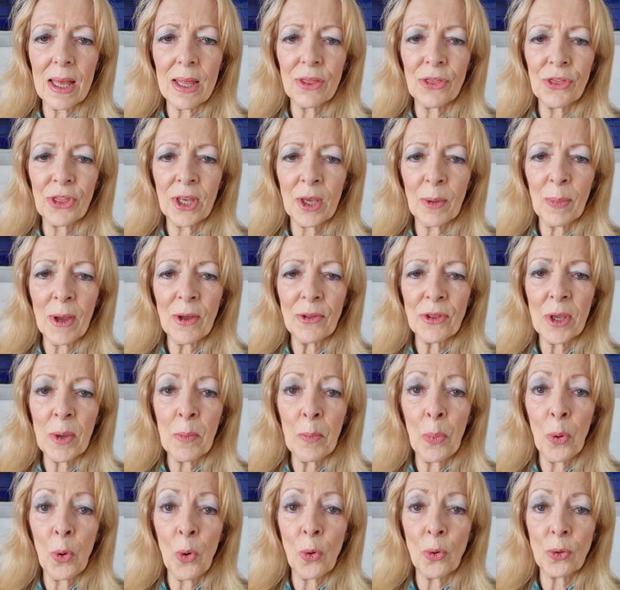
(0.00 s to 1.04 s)
Think about the
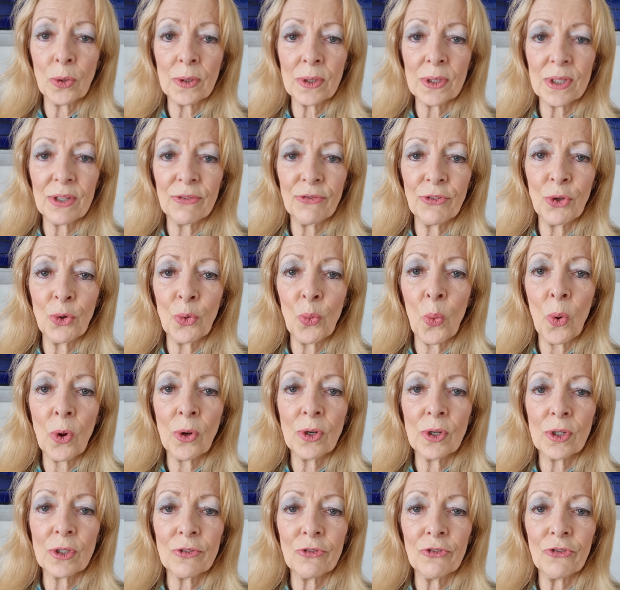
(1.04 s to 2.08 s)
importance if you
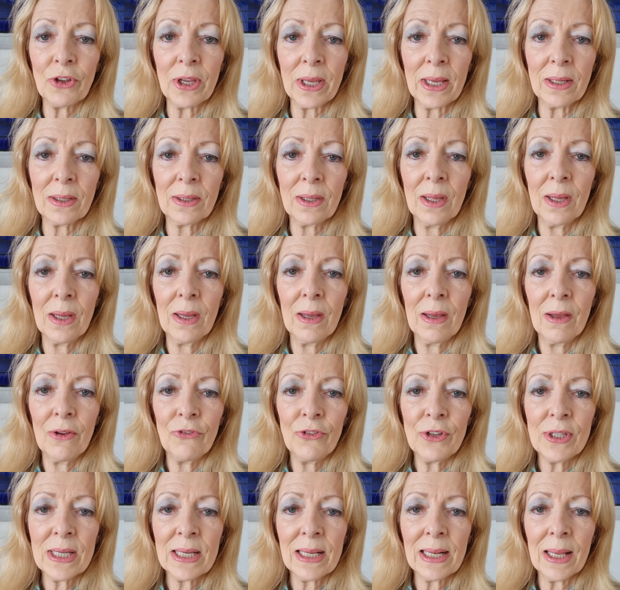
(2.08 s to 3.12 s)
want to feel
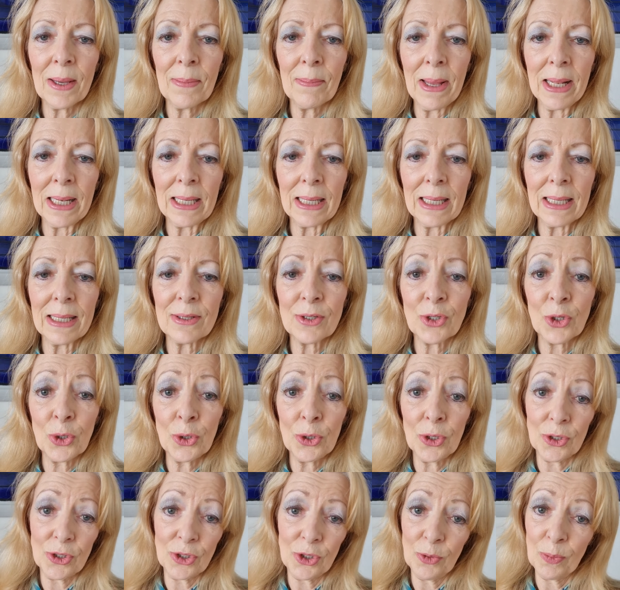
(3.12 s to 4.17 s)
physically and mentally as
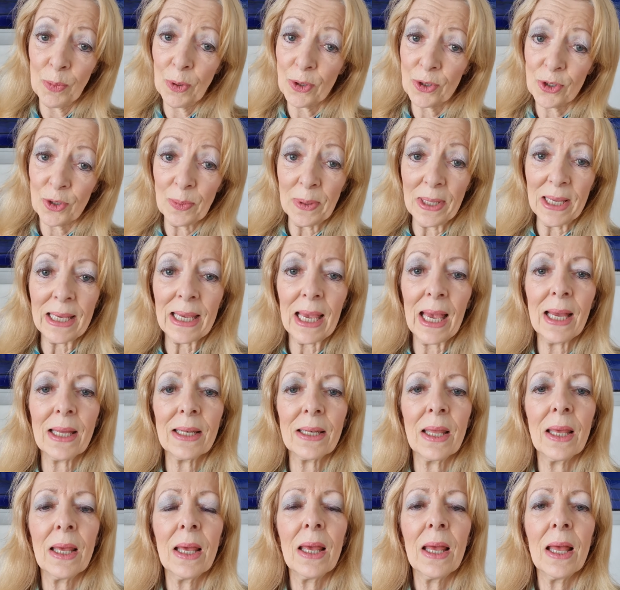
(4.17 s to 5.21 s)
good as you possibly can,
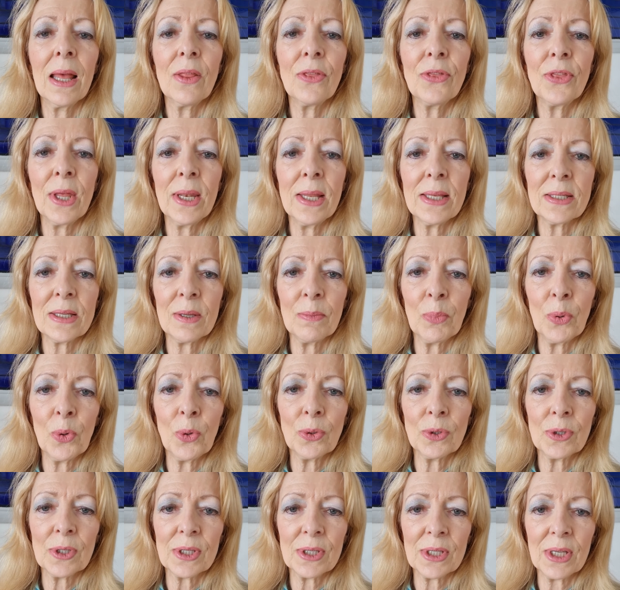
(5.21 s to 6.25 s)
then it's
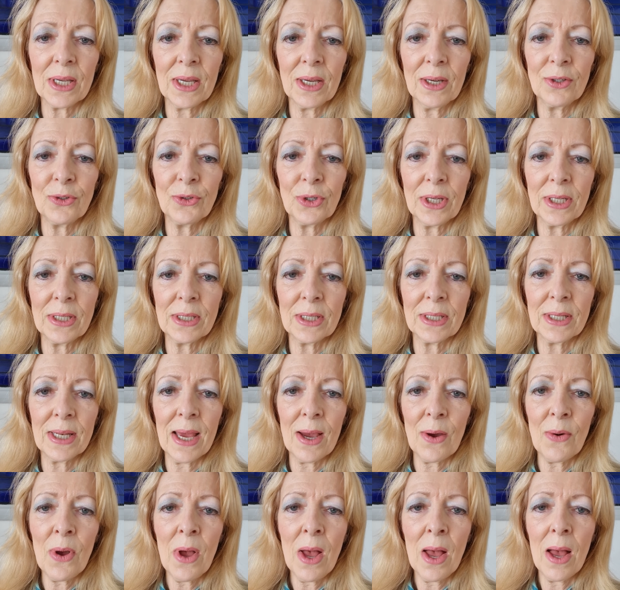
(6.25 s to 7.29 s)
important to stay hydrated.
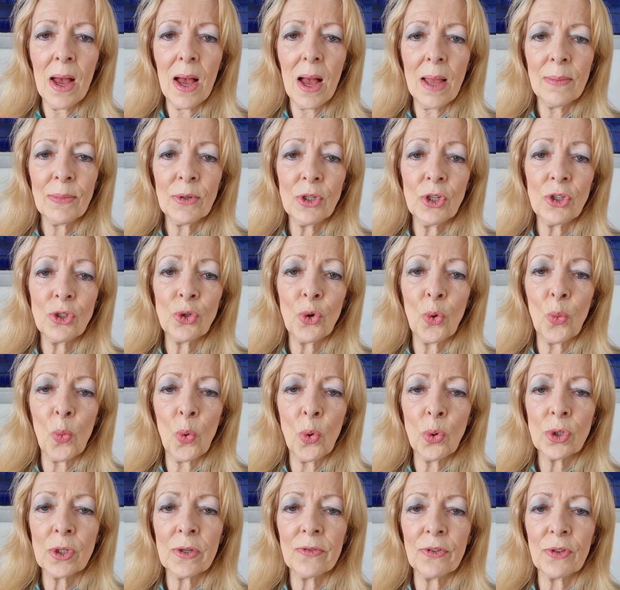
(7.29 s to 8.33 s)
Now, I'm going to talk
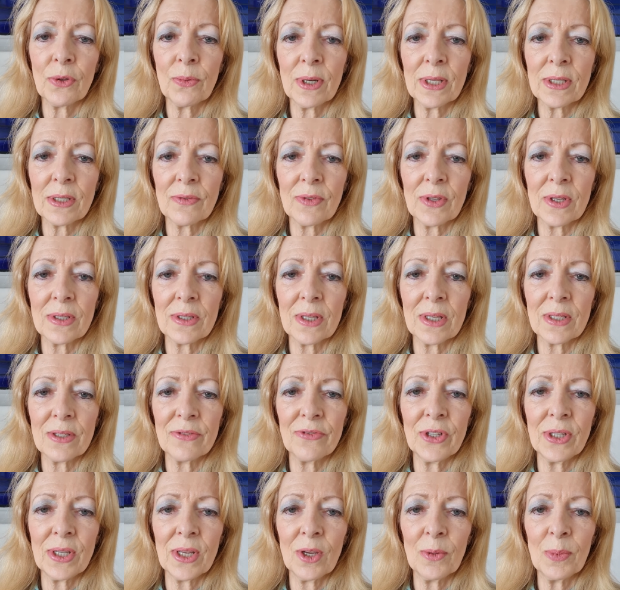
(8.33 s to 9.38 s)
water for the rest of this
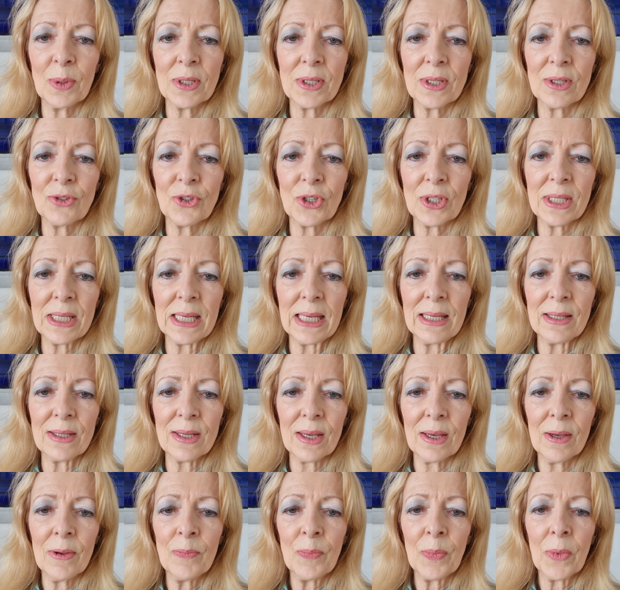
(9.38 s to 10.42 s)
video because it's just
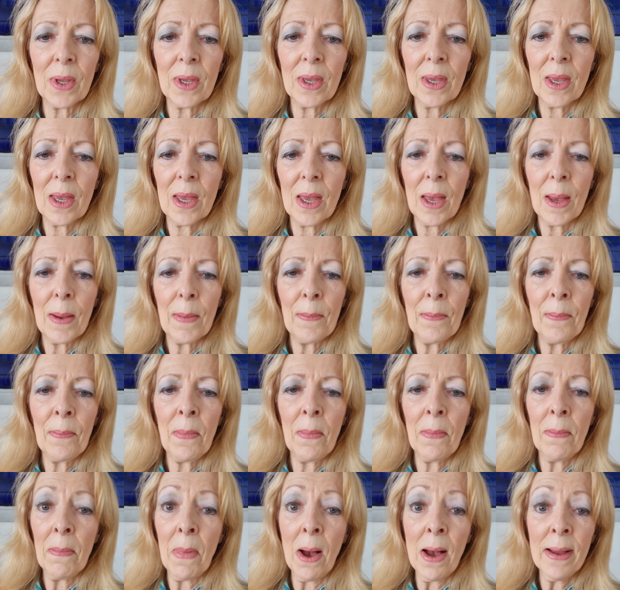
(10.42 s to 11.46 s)
easier.
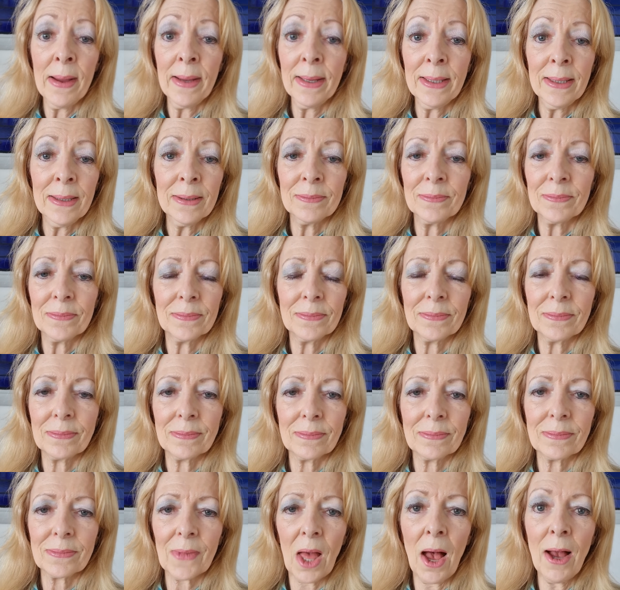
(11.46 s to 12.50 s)
M my
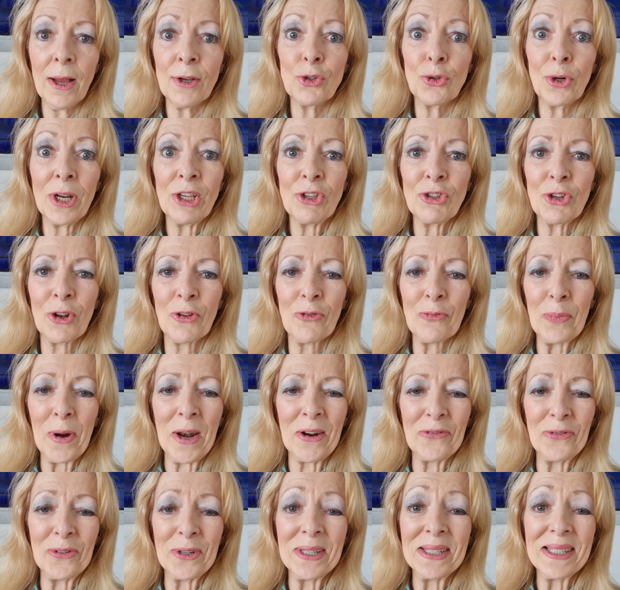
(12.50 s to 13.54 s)
hydration of
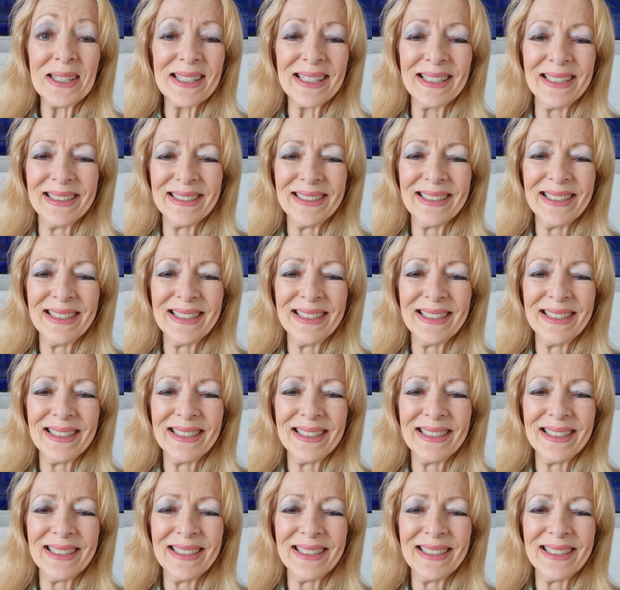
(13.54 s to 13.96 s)
preference